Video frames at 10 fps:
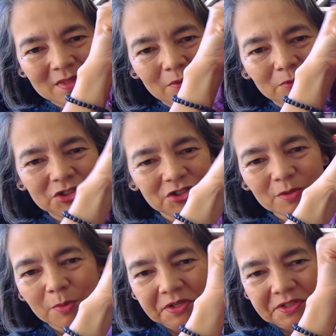which is
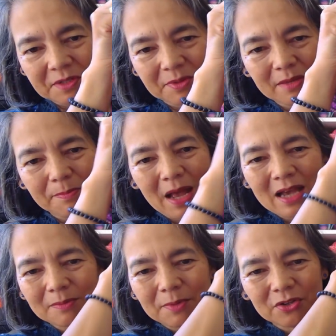supposed to be the
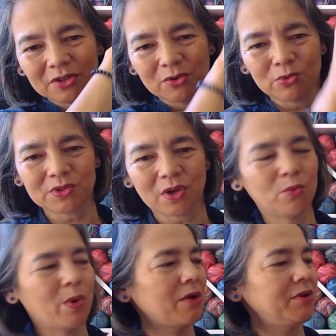back, but you can also
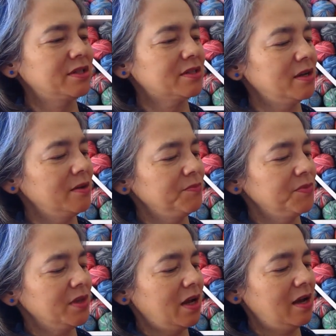wear it
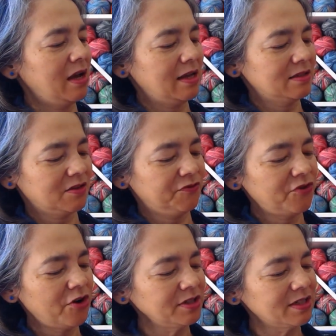as the
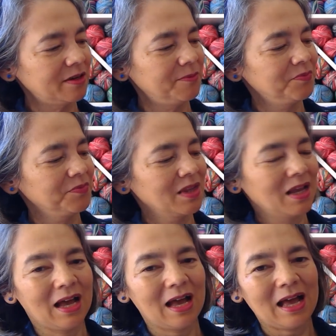front.
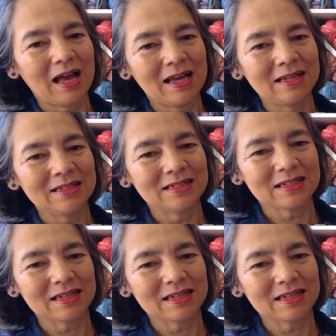And